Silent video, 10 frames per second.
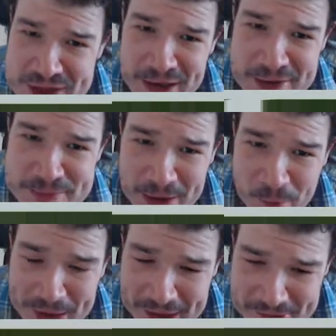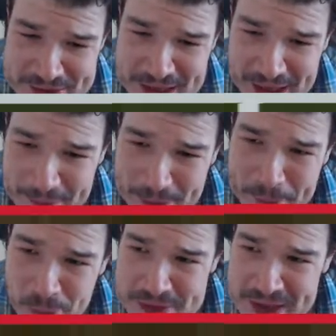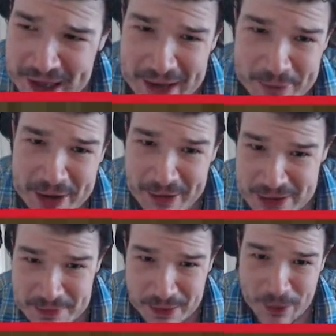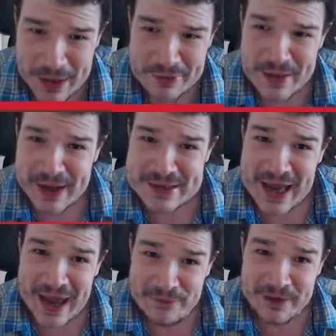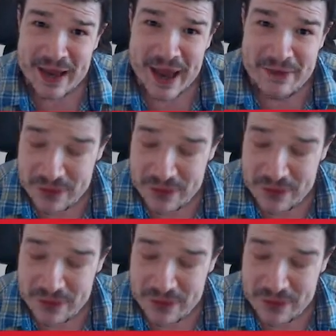close my windows here. Let me pause the game and close my window. That is heavy, heavy